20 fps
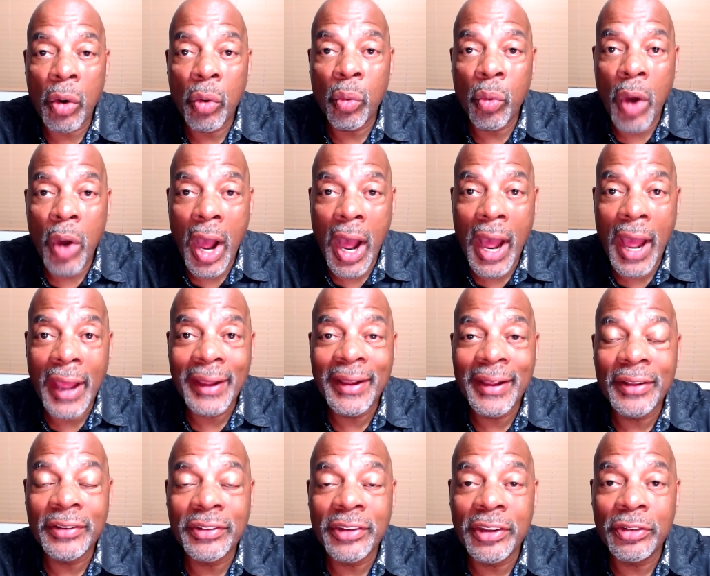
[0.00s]
Why?
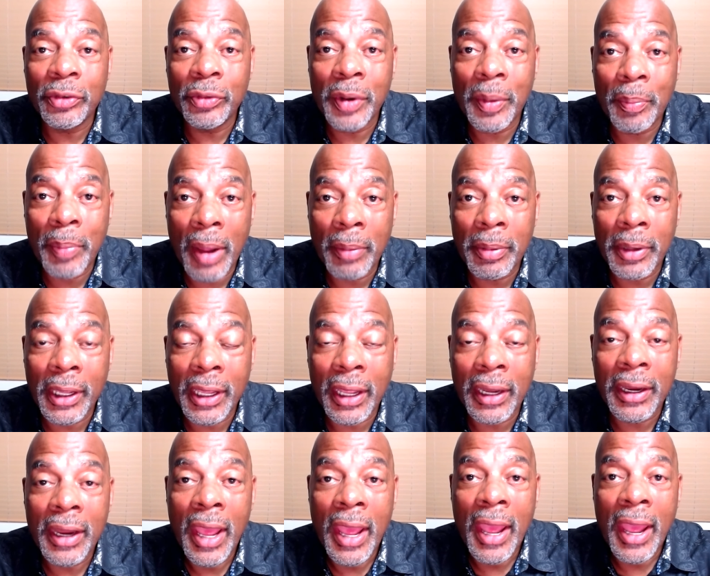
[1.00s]
Because he's a
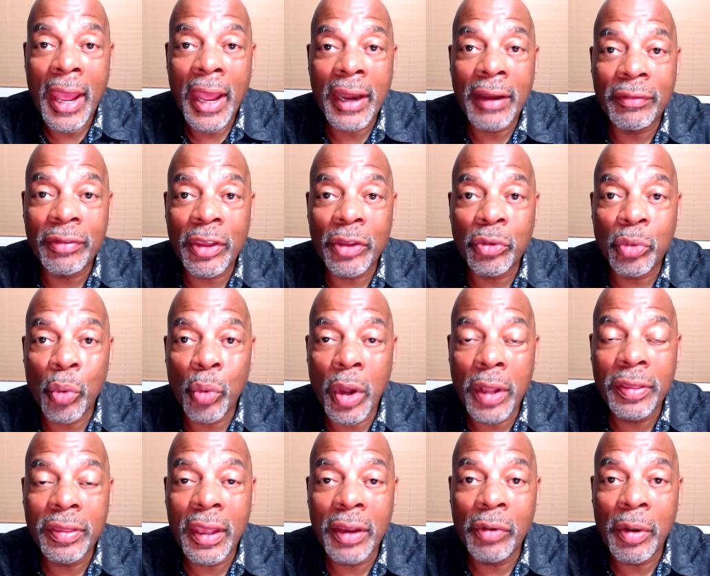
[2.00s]
Republican. And if there's one
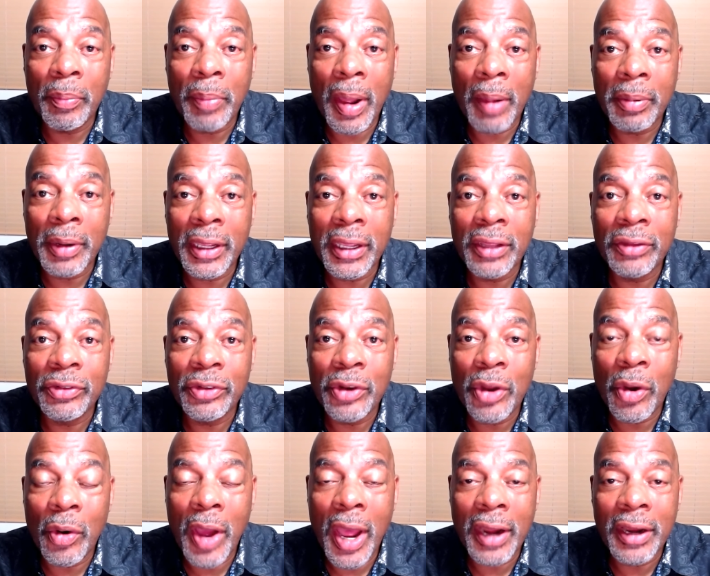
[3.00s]
thing Republicans
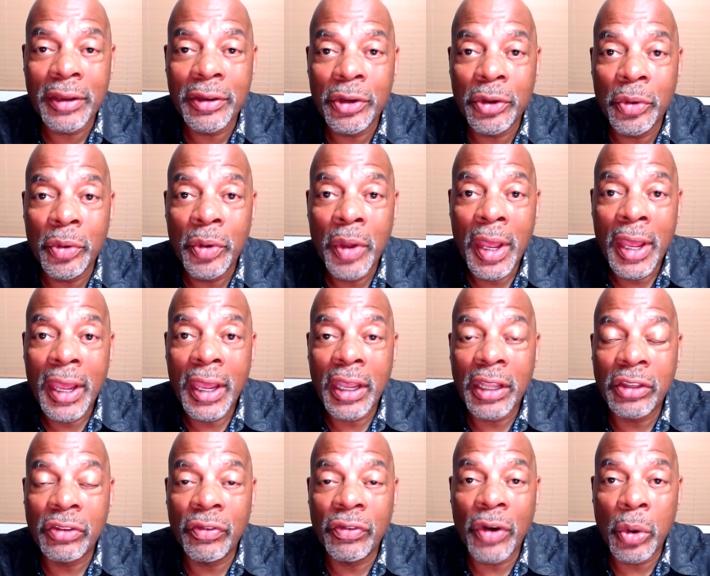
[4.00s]
know how to do, it's
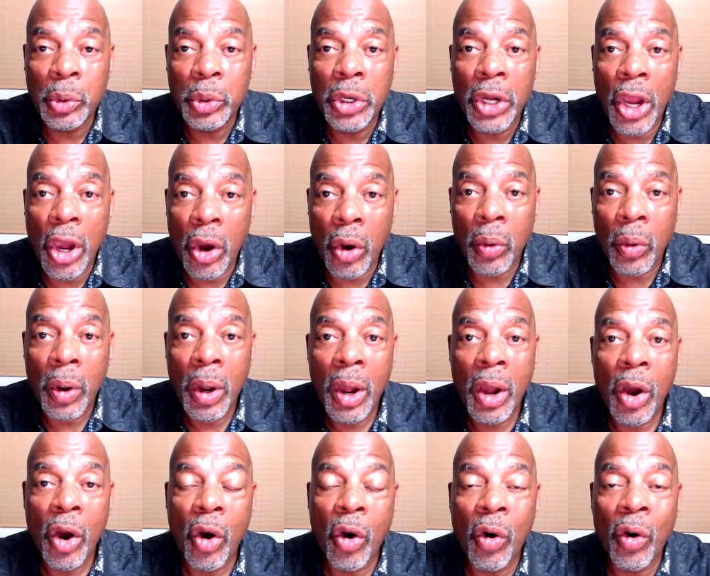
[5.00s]
vote no
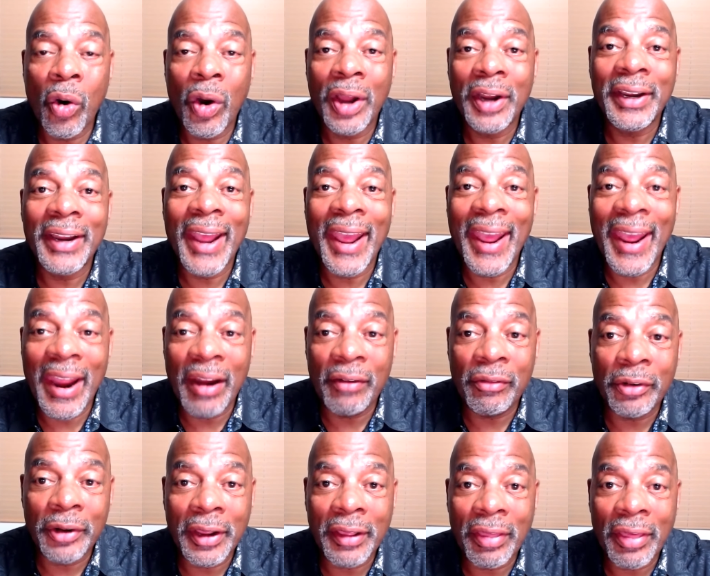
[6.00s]
on
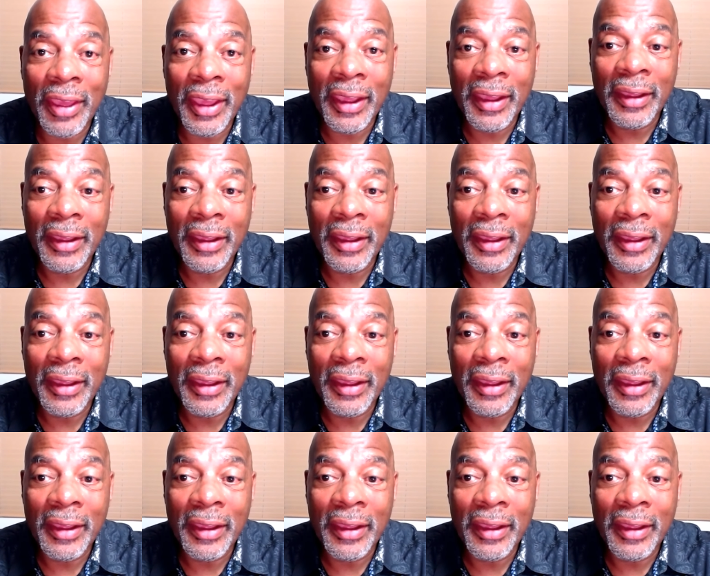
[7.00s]
everything.